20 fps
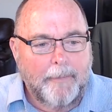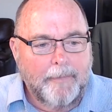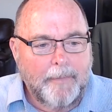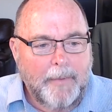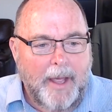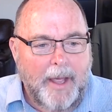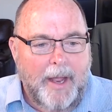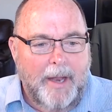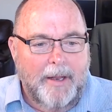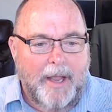
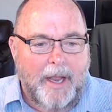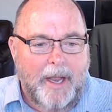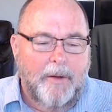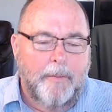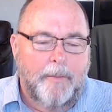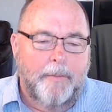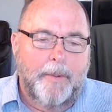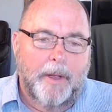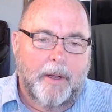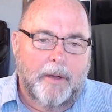And then
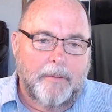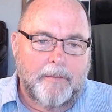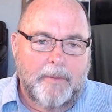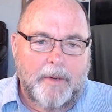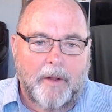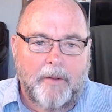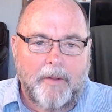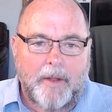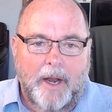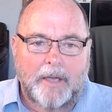you build,
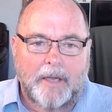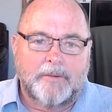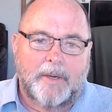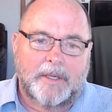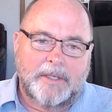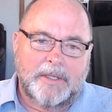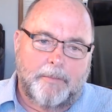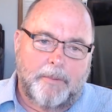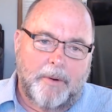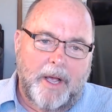then it's
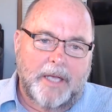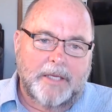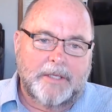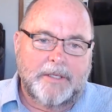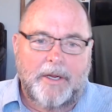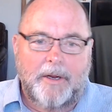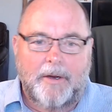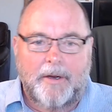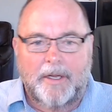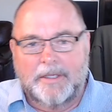
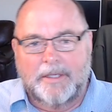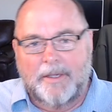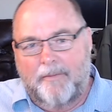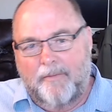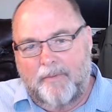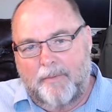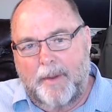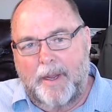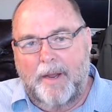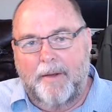reciprocity. You did something
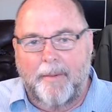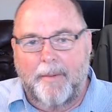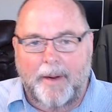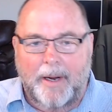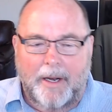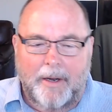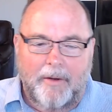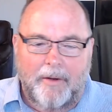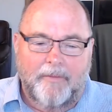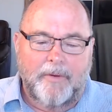for me. What am I
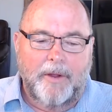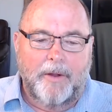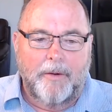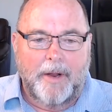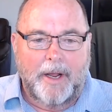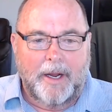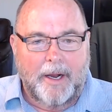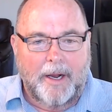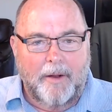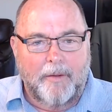going to do for you?
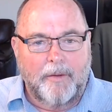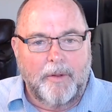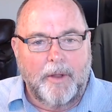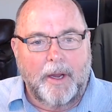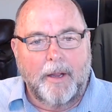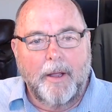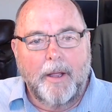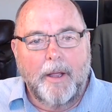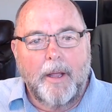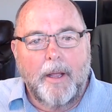That kind of thing.
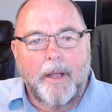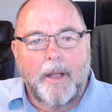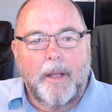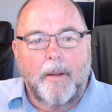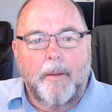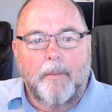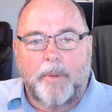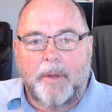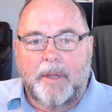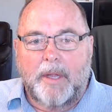
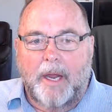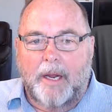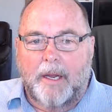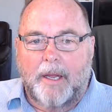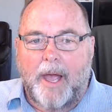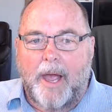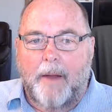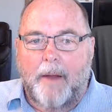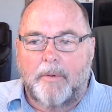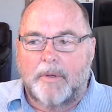But that
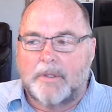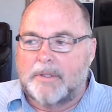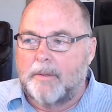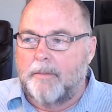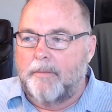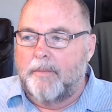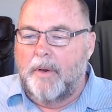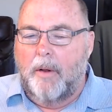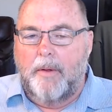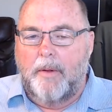guy was,
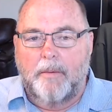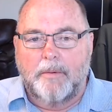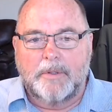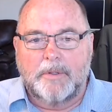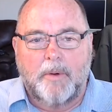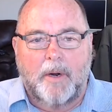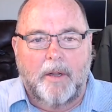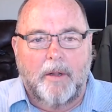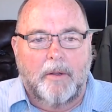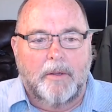he
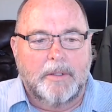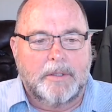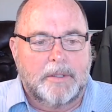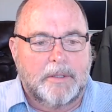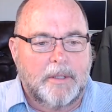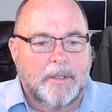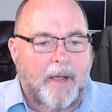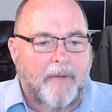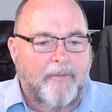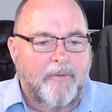was one of
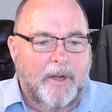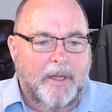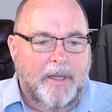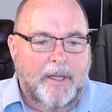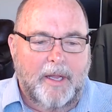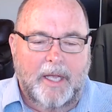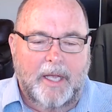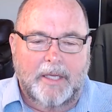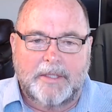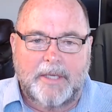those. I forgot
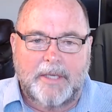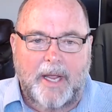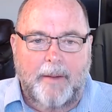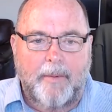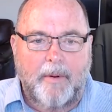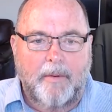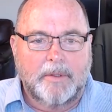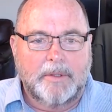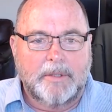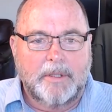the guy's name.
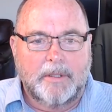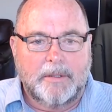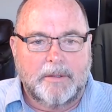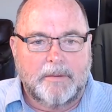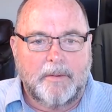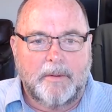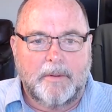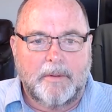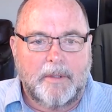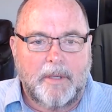
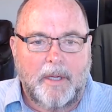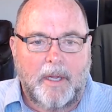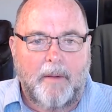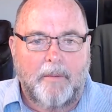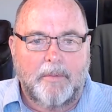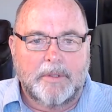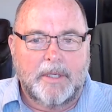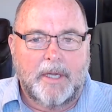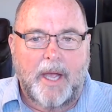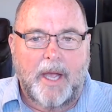He
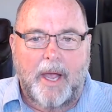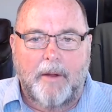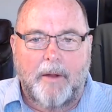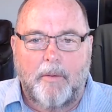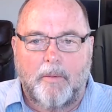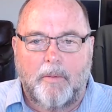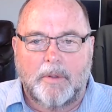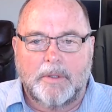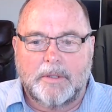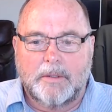was a guy who
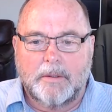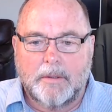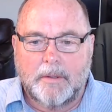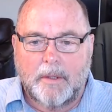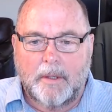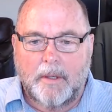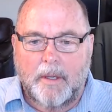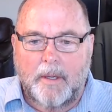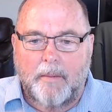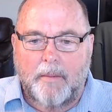was
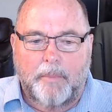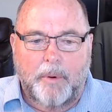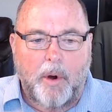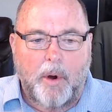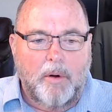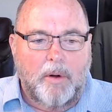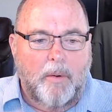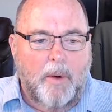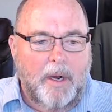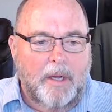
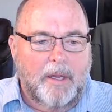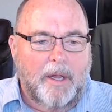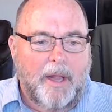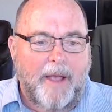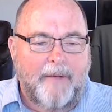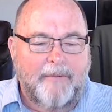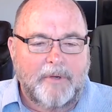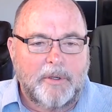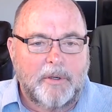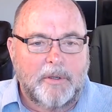broke, went into
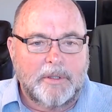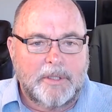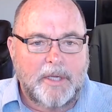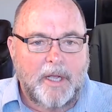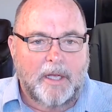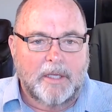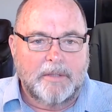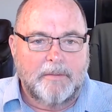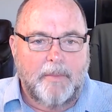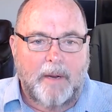life insurance
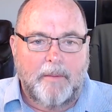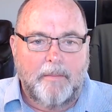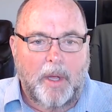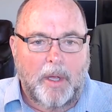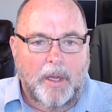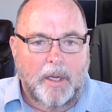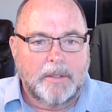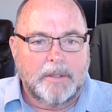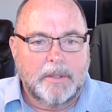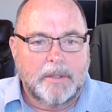sales, and made
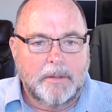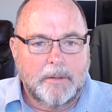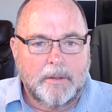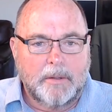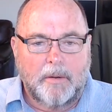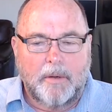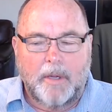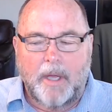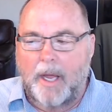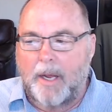millions.
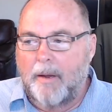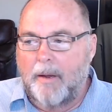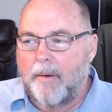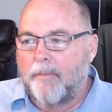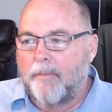Okay.